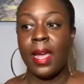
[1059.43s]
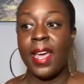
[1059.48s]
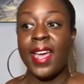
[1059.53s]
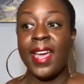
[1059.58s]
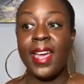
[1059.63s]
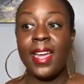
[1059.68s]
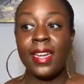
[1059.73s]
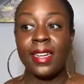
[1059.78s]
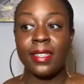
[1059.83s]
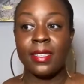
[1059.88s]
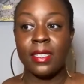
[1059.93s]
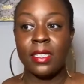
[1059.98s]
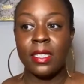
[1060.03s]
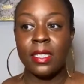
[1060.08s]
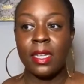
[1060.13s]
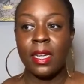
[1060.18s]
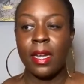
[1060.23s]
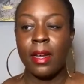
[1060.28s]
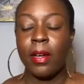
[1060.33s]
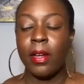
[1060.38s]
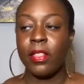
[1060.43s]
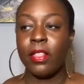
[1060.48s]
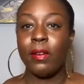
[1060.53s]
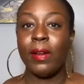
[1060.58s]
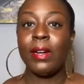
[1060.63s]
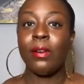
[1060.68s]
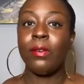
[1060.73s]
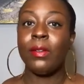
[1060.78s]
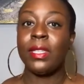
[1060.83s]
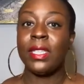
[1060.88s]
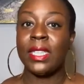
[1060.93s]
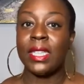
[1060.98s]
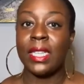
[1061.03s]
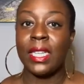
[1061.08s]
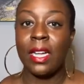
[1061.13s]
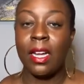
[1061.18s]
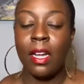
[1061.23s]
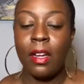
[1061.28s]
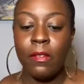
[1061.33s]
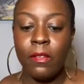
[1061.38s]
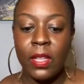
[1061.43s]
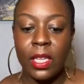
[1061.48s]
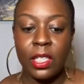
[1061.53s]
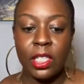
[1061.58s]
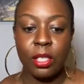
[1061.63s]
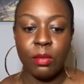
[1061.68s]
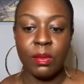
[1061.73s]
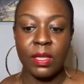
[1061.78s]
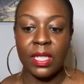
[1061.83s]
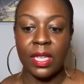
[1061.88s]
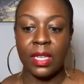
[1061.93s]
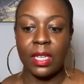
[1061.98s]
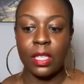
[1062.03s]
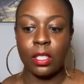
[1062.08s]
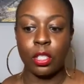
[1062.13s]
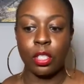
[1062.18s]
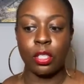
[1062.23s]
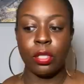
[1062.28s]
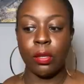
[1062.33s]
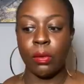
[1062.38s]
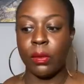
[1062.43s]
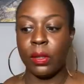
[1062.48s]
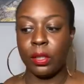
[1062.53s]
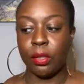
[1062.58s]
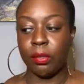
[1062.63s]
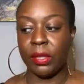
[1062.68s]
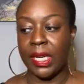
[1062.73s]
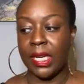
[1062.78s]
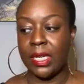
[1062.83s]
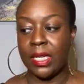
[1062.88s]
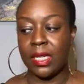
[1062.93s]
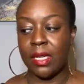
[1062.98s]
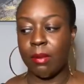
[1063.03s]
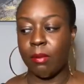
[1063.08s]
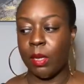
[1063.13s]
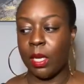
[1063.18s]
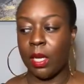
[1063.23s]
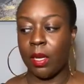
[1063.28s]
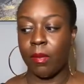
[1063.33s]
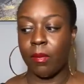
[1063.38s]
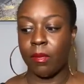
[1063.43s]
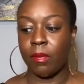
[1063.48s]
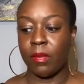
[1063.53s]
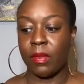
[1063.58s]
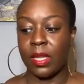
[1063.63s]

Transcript: And although I don't love that she was like, it's so ingrained in me,